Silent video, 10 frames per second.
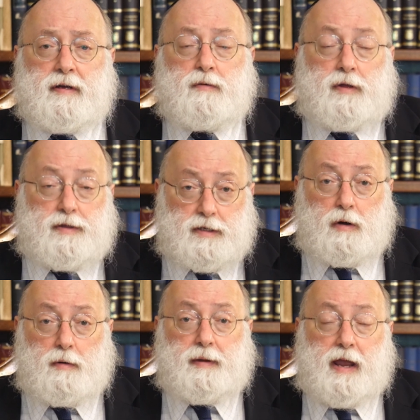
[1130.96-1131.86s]
whether it's
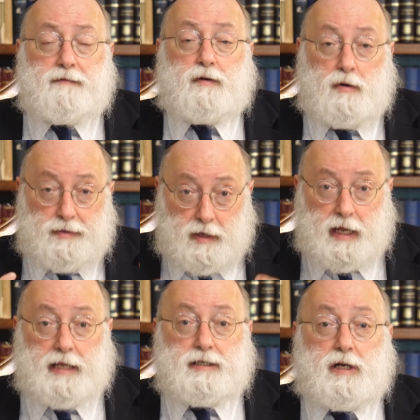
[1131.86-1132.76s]
our own behavior or the
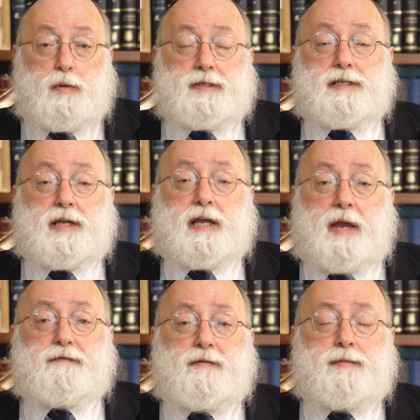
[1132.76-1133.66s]
consequences that
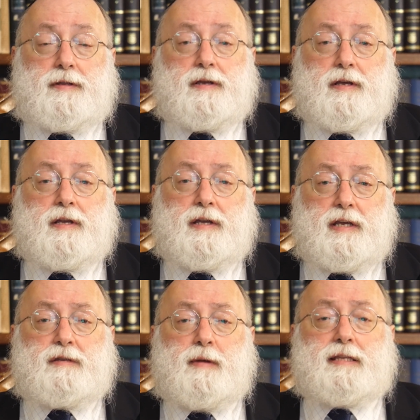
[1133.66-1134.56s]
came from it,
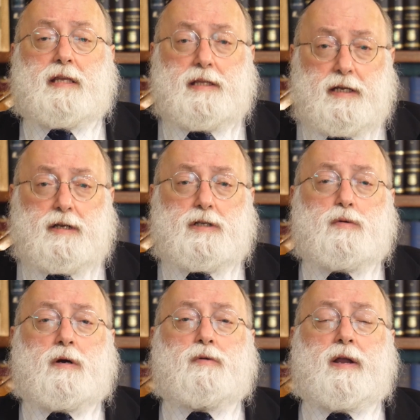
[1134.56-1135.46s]
is meant to lead us
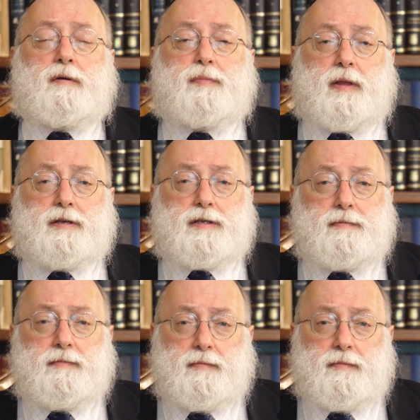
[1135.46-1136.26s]
to a greater place.